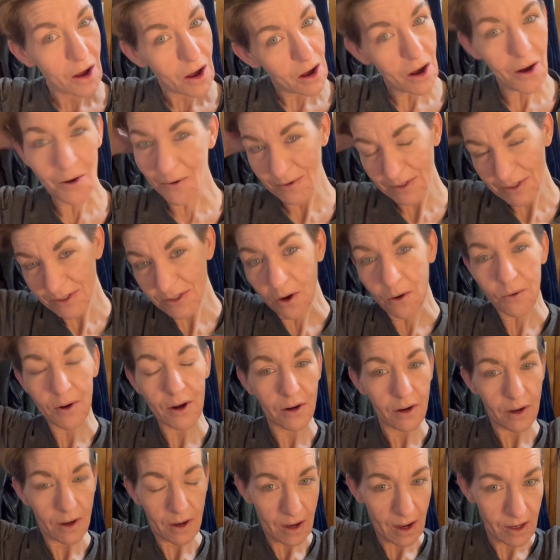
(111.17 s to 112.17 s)
oh, so,
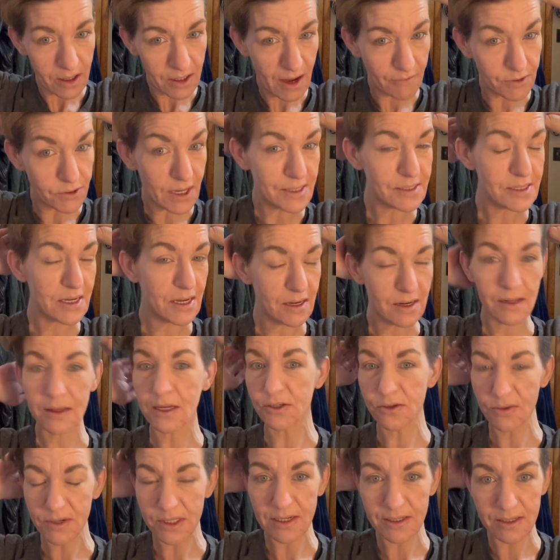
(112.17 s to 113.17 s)
have you guys seen
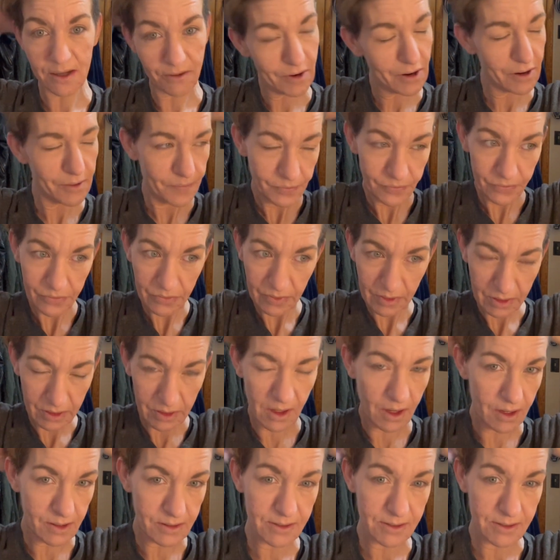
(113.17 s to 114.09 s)
this Twisted Silver? The